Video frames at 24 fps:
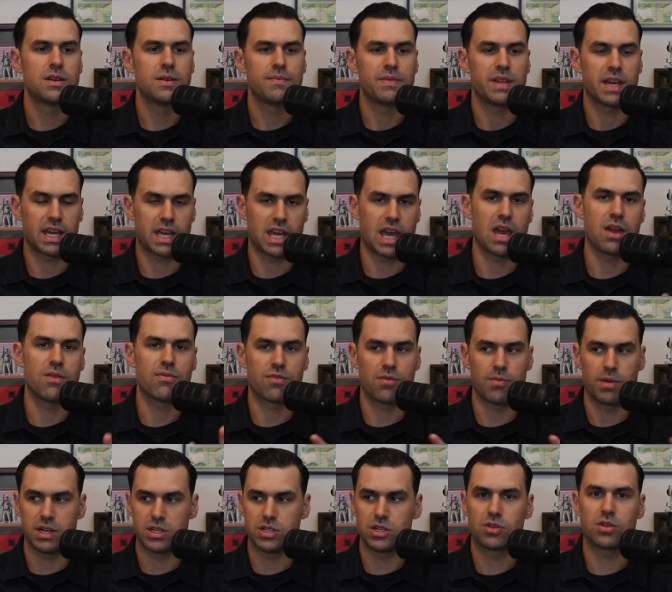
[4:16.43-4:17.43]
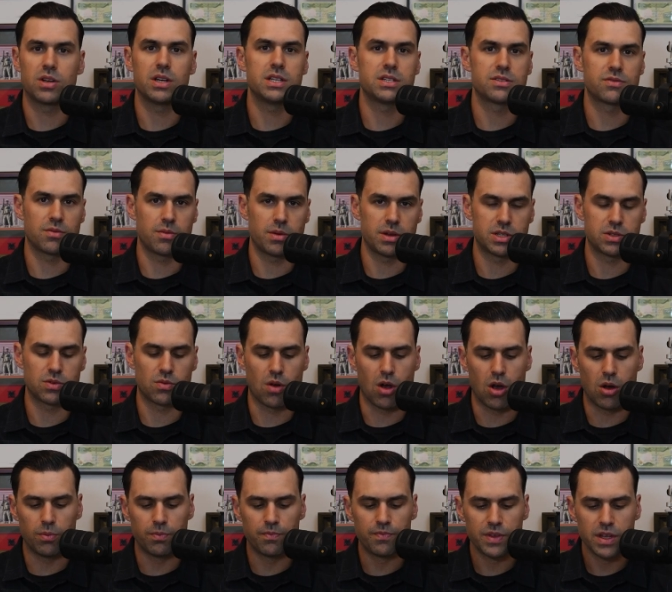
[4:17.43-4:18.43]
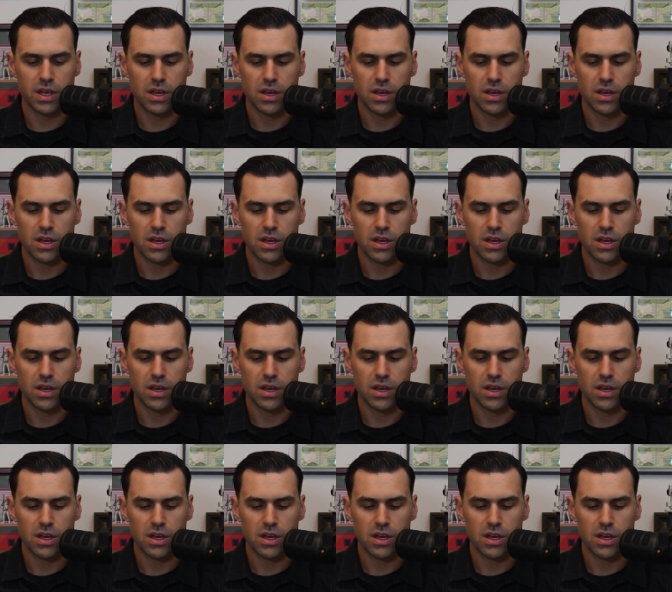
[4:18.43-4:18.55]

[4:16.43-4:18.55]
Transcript: that came from ancient Greece, from ancient Rome,